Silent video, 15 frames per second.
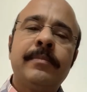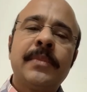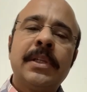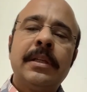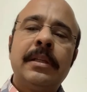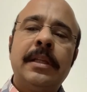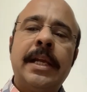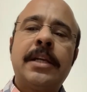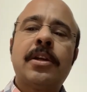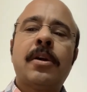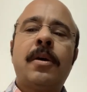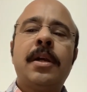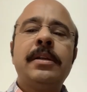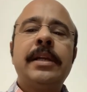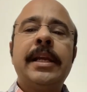Later
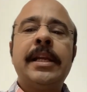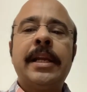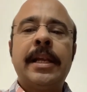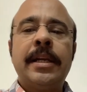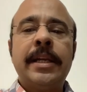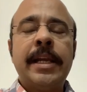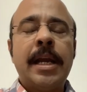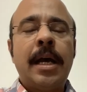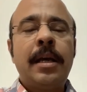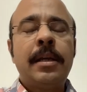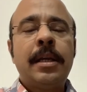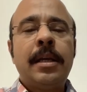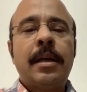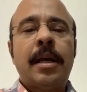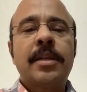on in India,
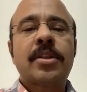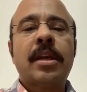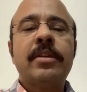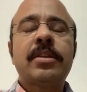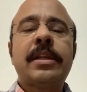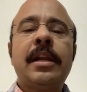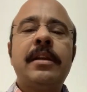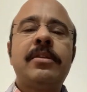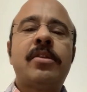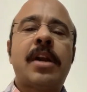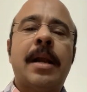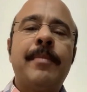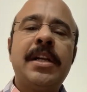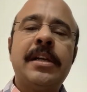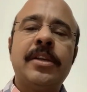a Sanskrit
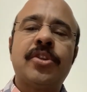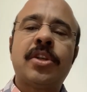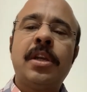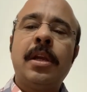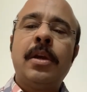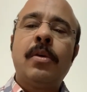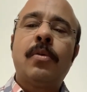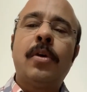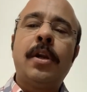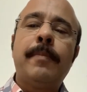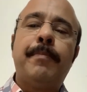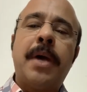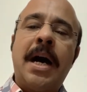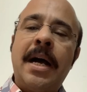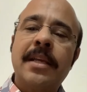dramatist called
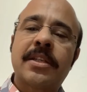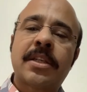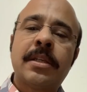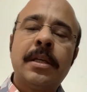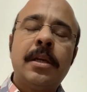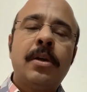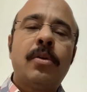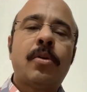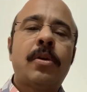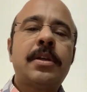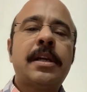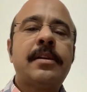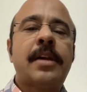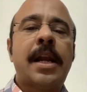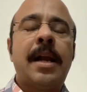Bhas wrote a
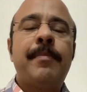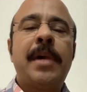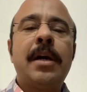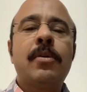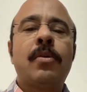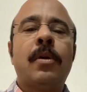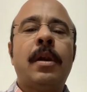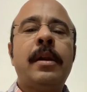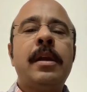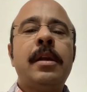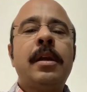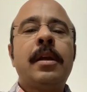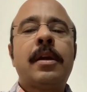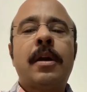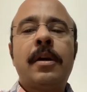drama called
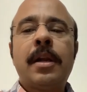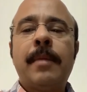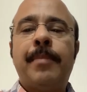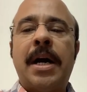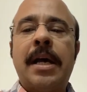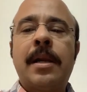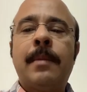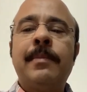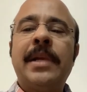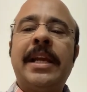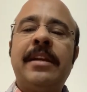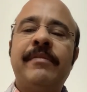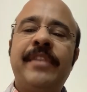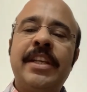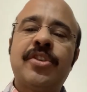Karnabharam,
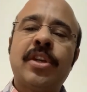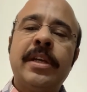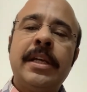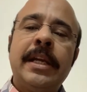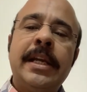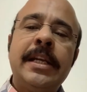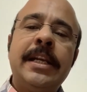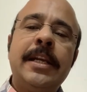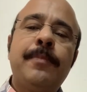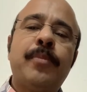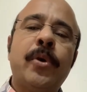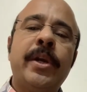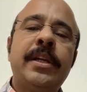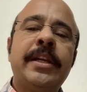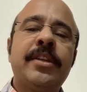in which he did
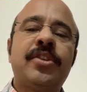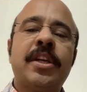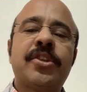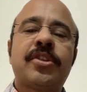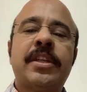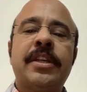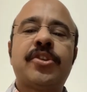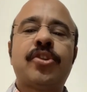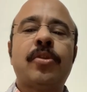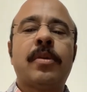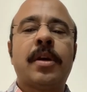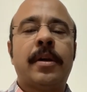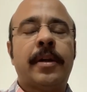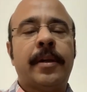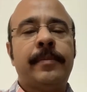poetic justice to
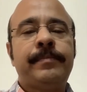Karna.